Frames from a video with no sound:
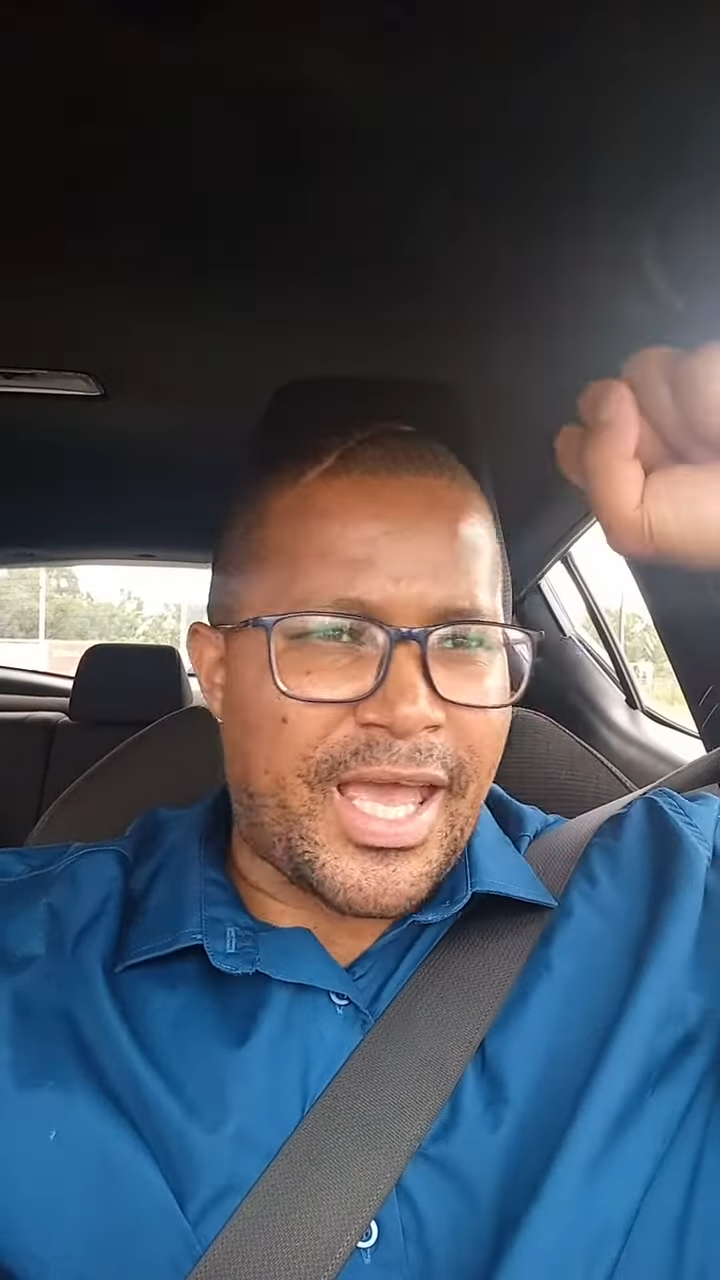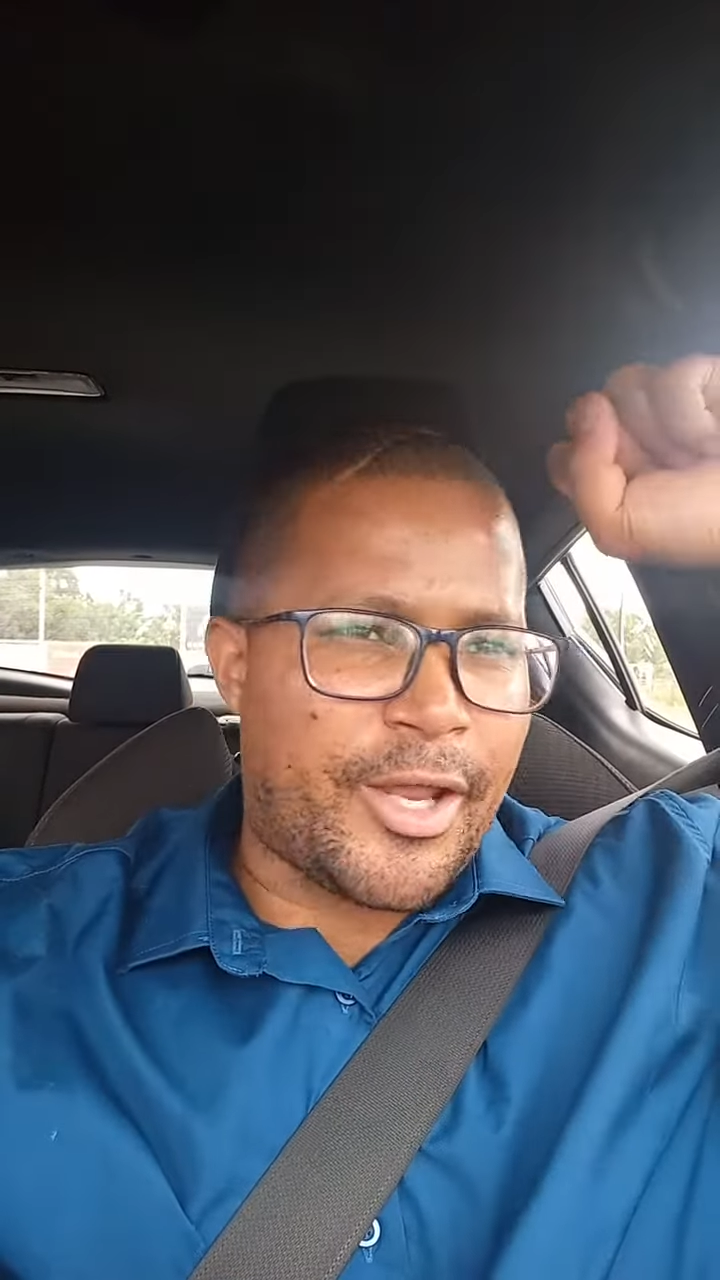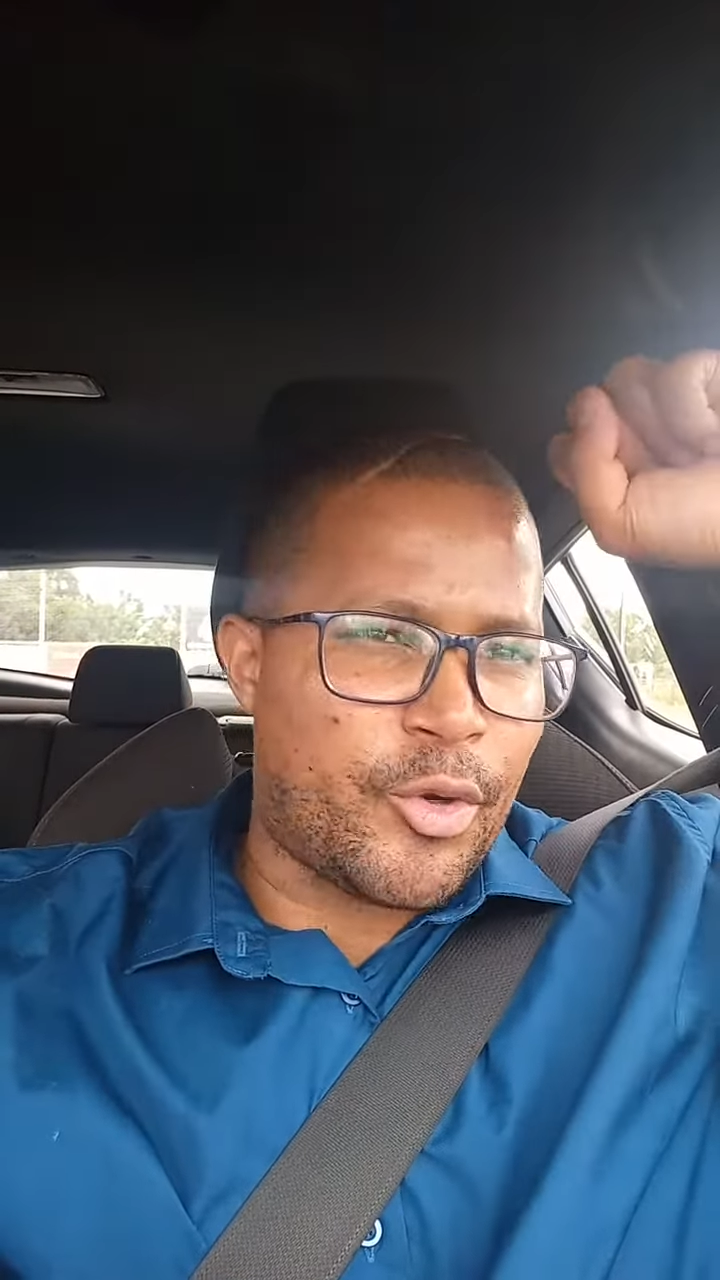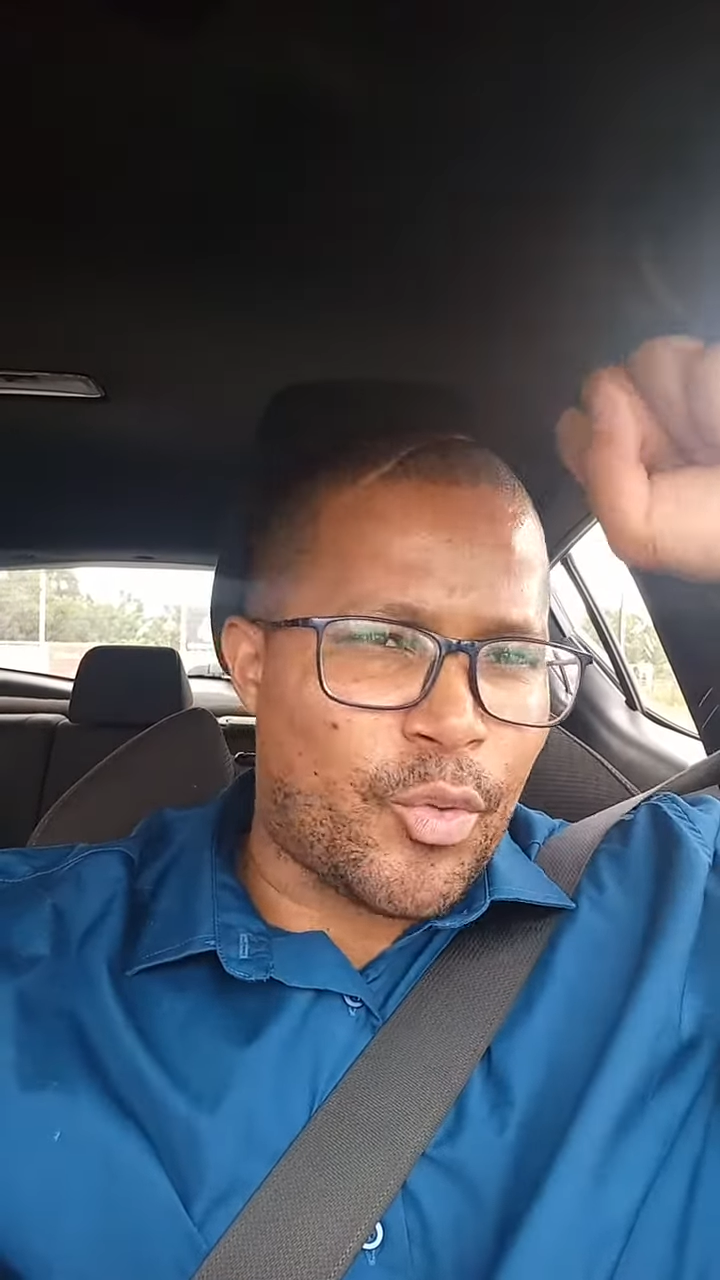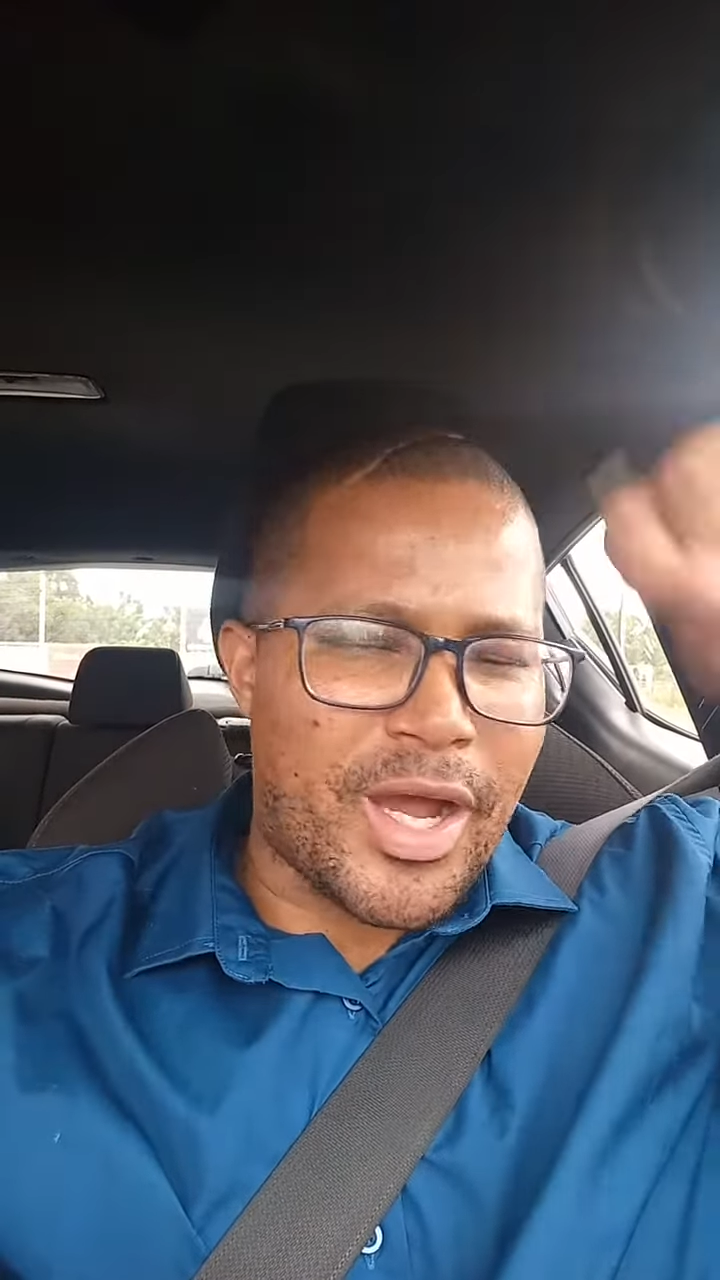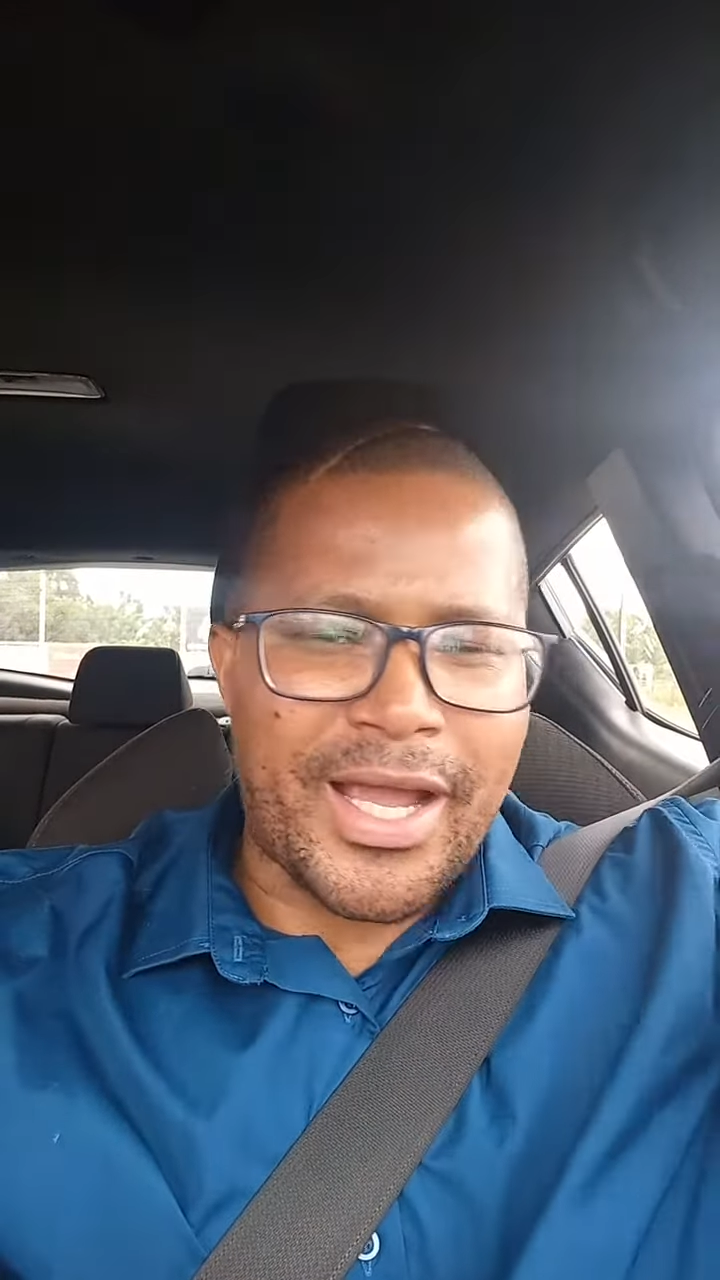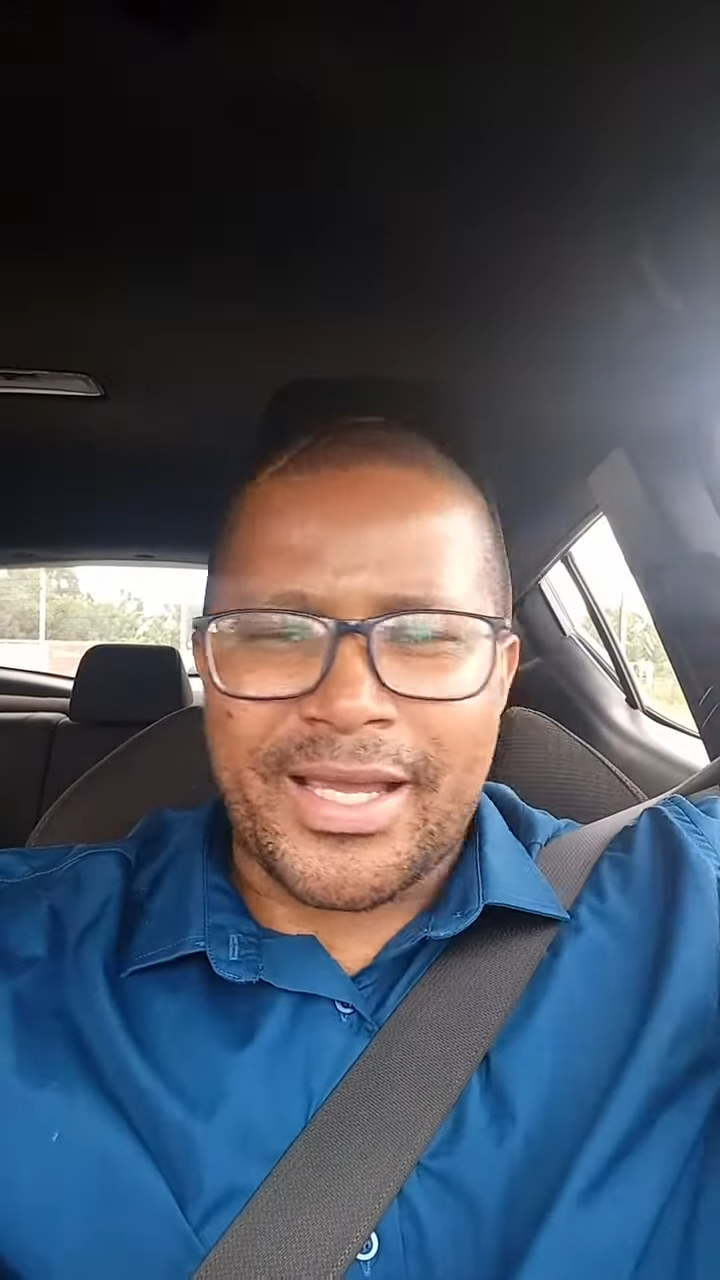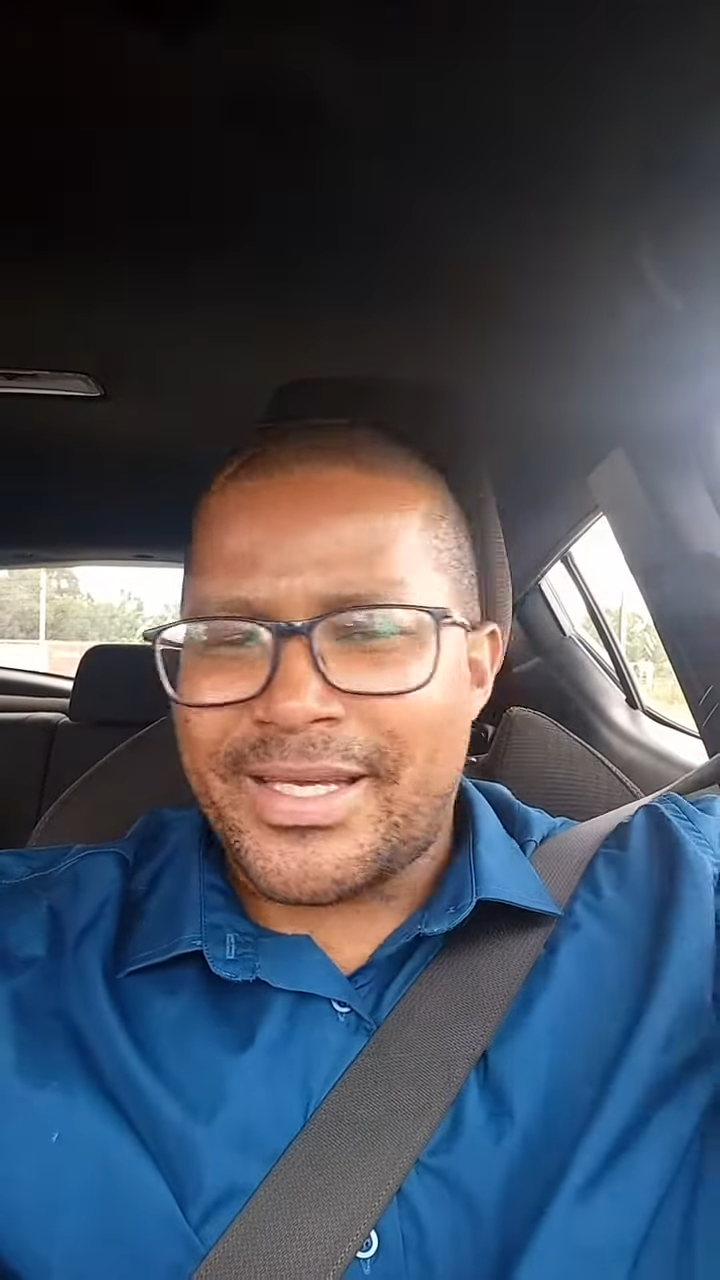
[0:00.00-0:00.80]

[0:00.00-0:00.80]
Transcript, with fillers: at work.